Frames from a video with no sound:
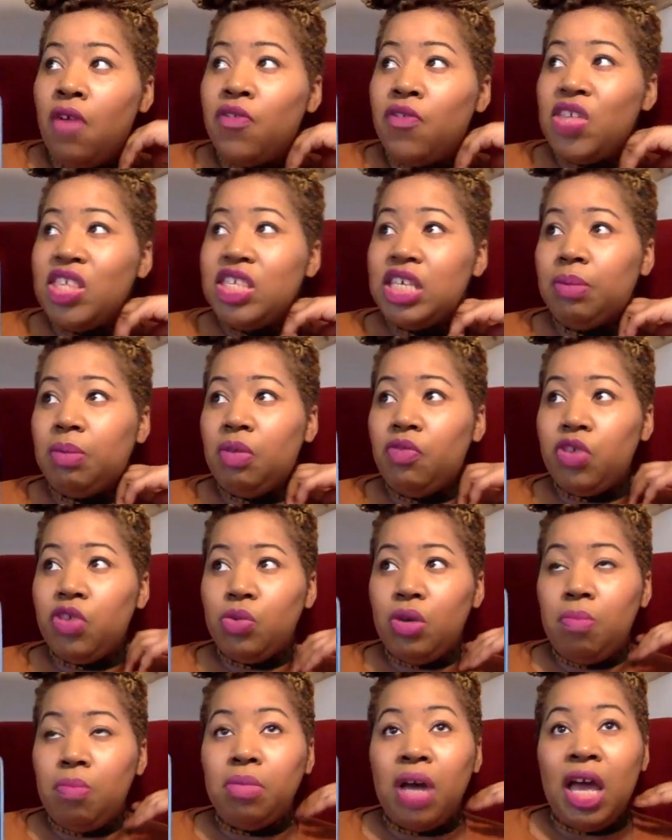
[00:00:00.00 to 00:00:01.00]
For some of you,
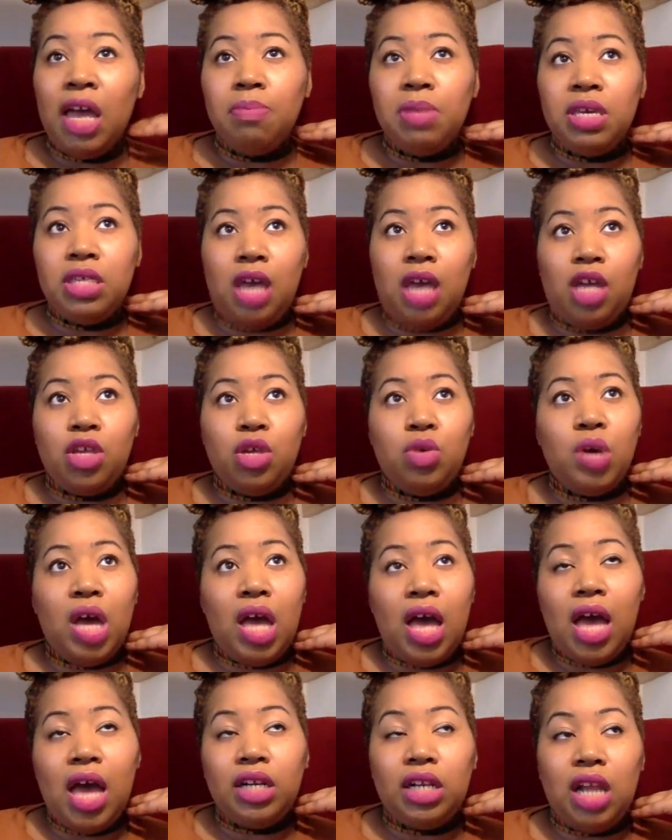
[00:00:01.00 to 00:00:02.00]
it might be that you
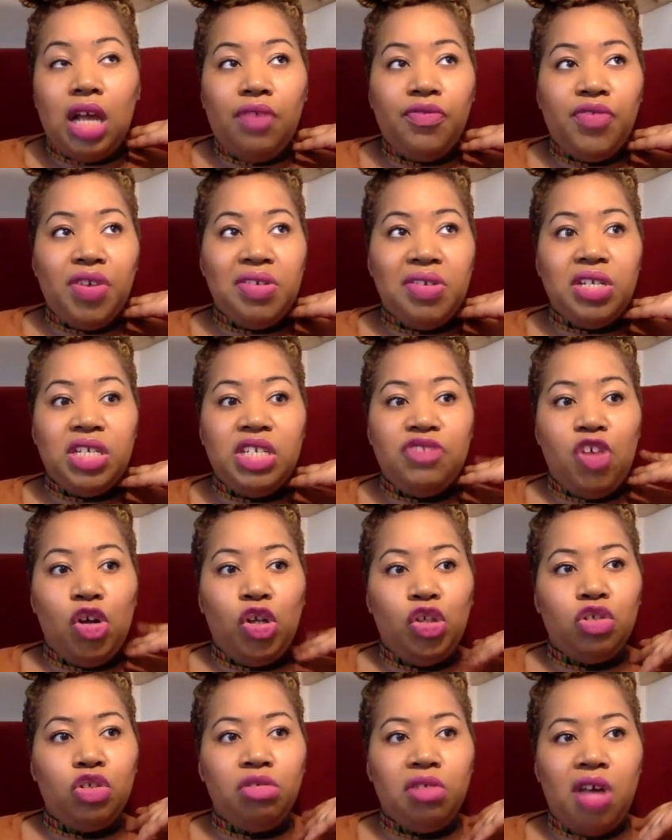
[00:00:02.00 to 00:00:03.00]
had like a very
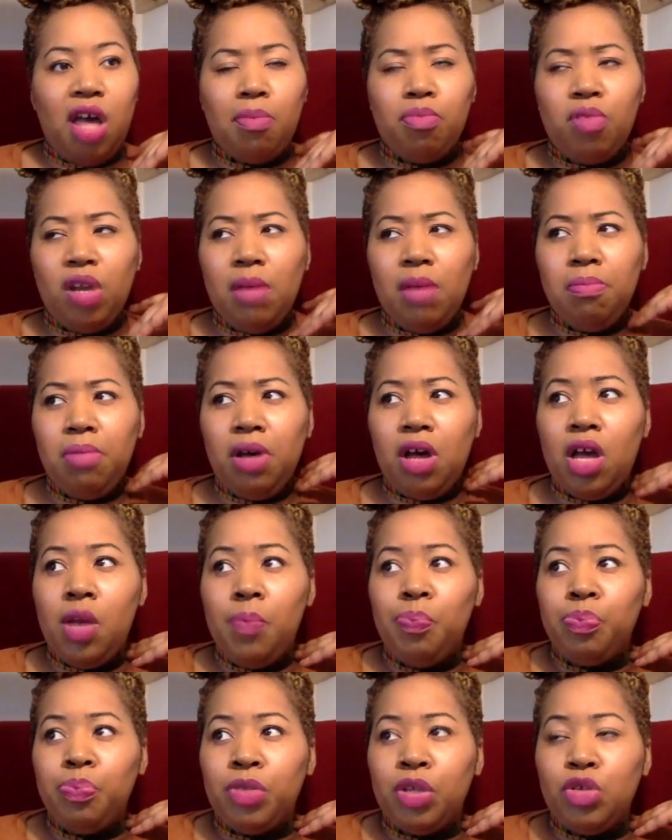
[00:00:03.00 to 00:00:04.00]
dysfunctional upbringing, but
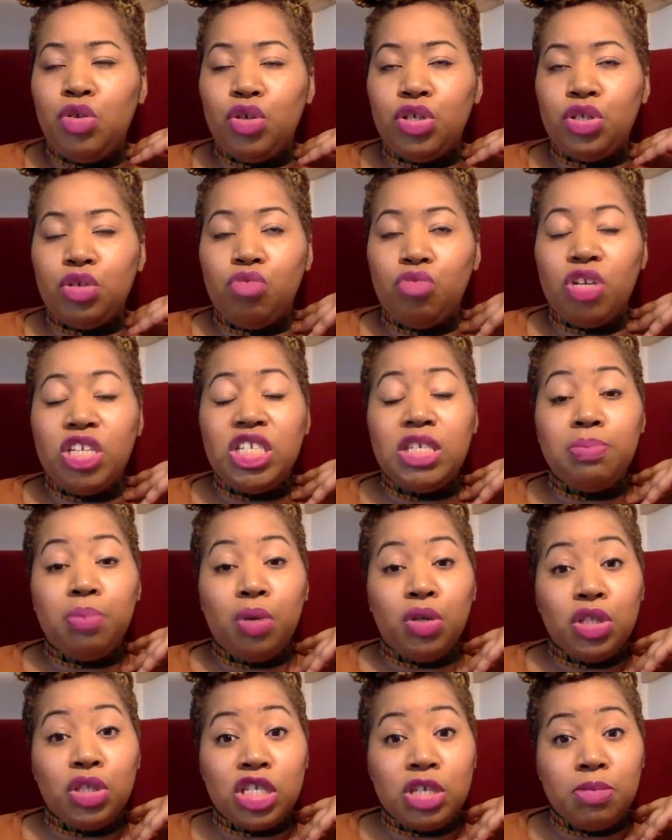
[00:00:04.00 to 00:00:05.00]
you're still
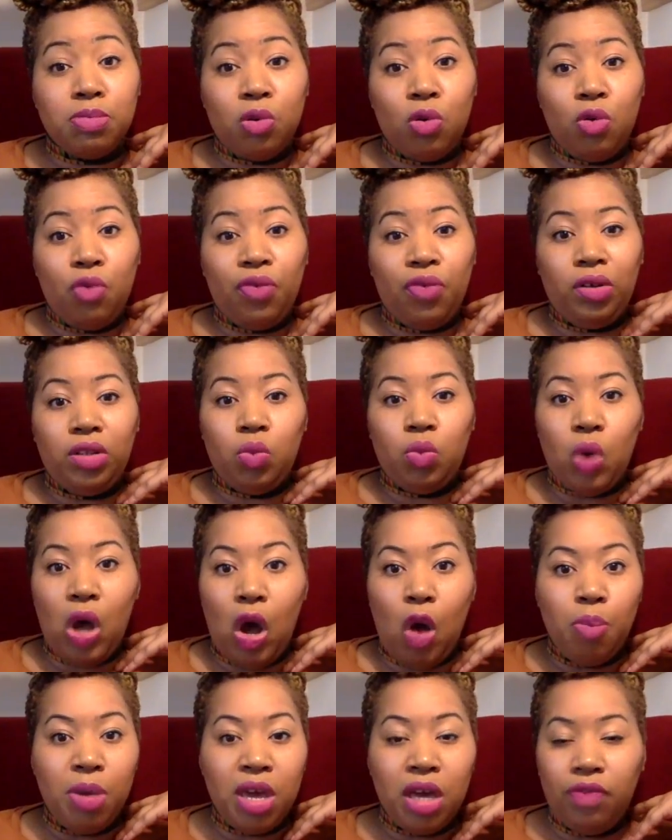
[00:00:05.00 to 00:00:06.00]
responsible for the
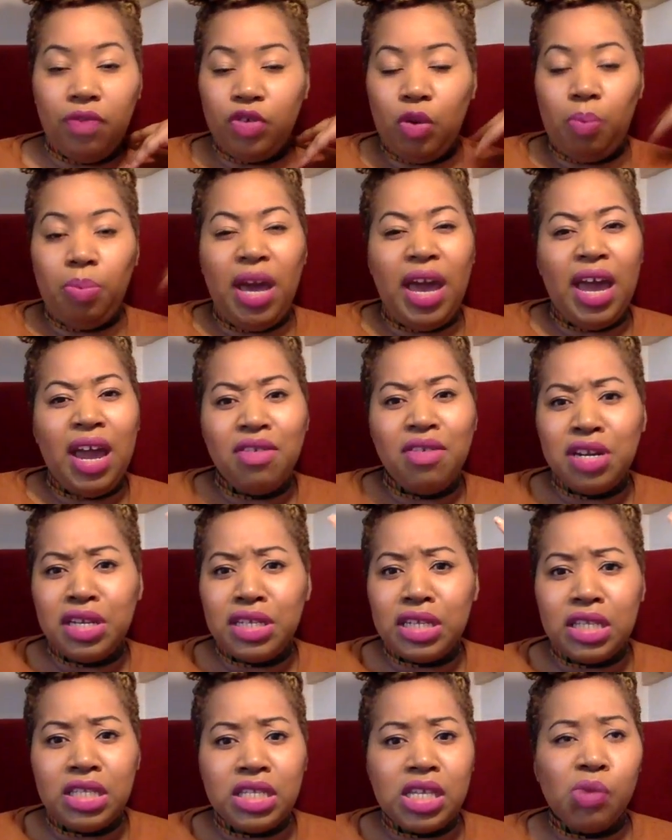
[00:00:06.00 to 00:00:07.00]
well-being of your
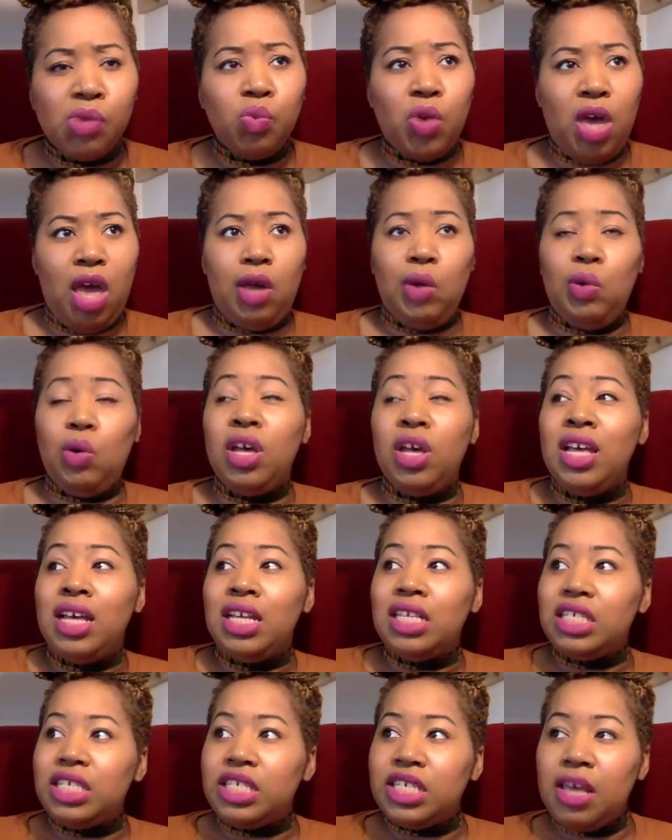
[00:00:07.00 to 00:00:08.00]
parents in some way, or
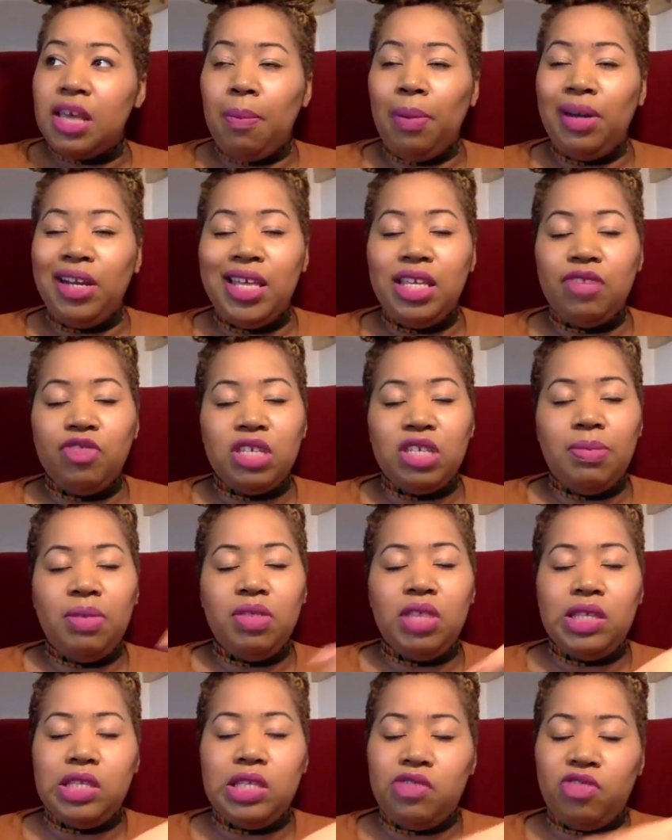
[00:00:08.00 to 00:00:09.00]
siblings. For some
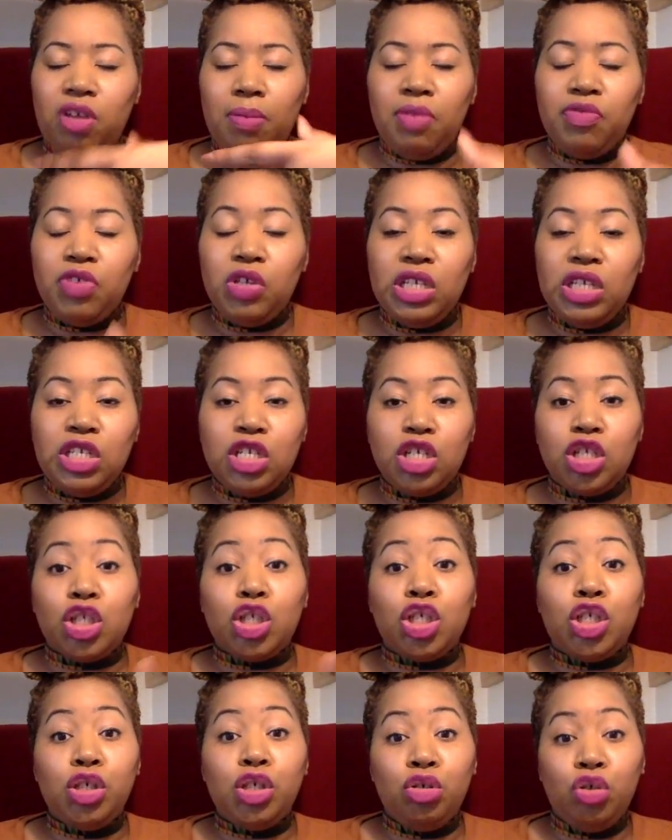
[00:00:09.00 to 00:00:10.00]
of you, this is
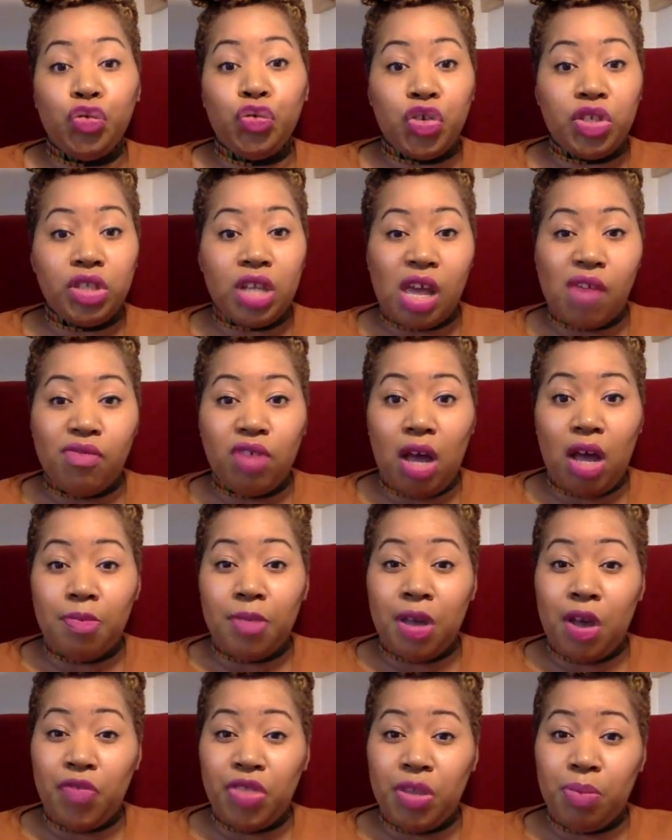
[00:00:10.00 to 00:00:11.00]
children that have come
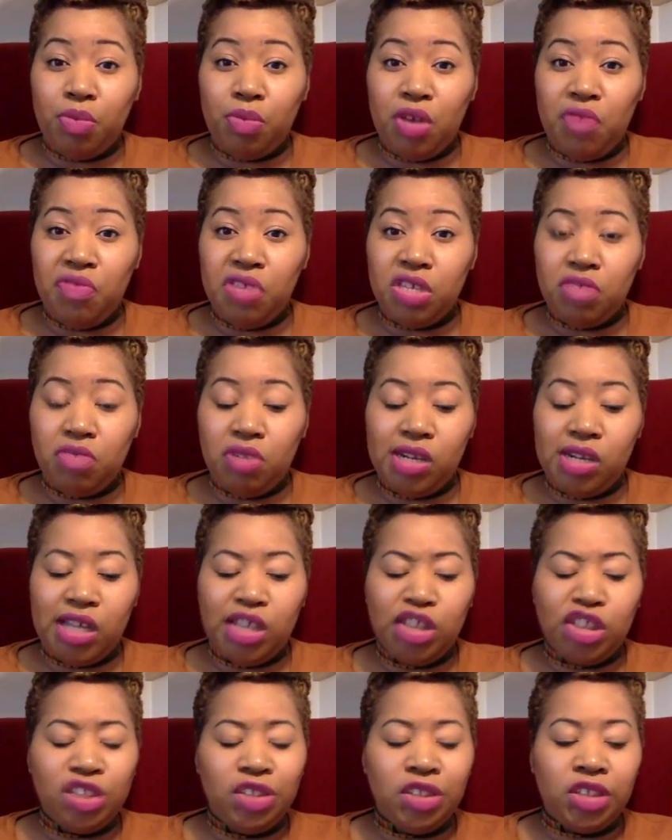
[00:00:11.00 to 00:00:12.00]
out of the previous
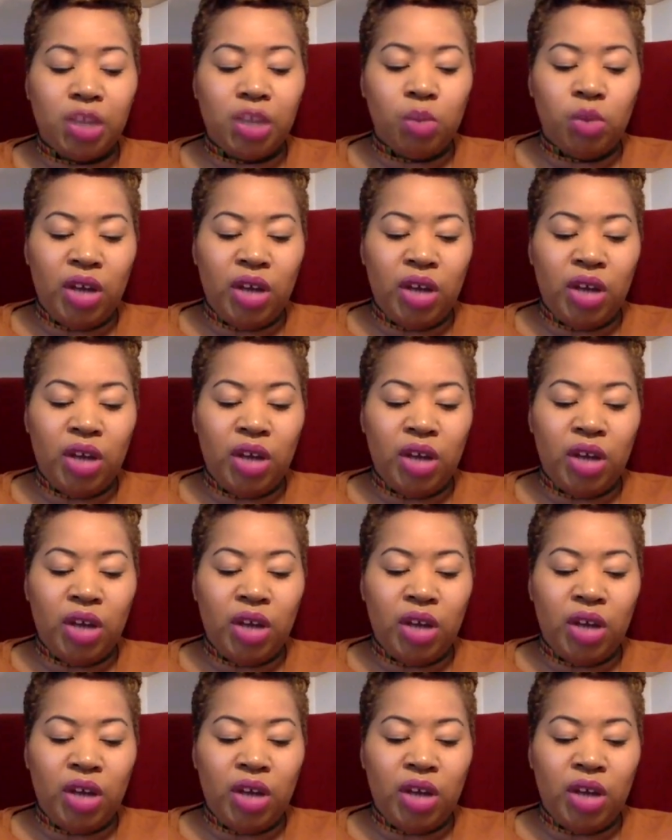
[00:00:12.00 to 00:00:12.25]
relationship.